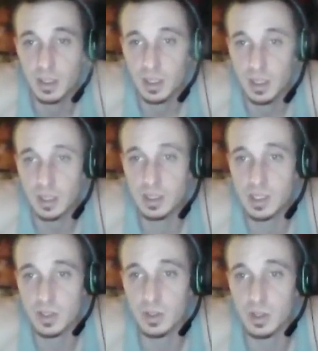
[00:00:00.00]
at least
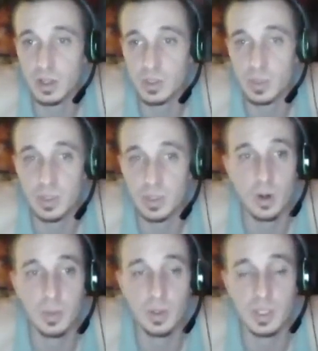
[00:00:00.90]
so long as we
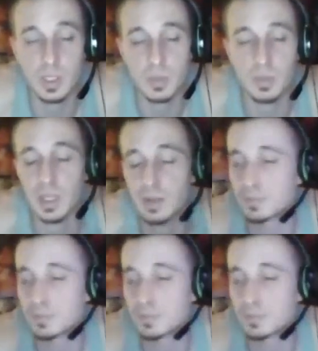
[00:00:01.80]
dwell upon this plane.